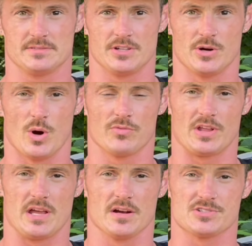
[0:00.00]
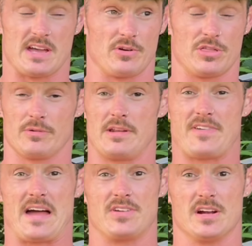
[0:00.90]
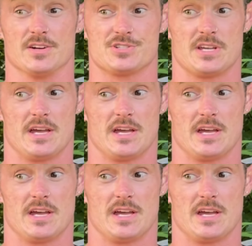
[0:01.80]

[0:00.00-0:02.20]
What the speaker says: you know, over the years. Every 3 to 5 years,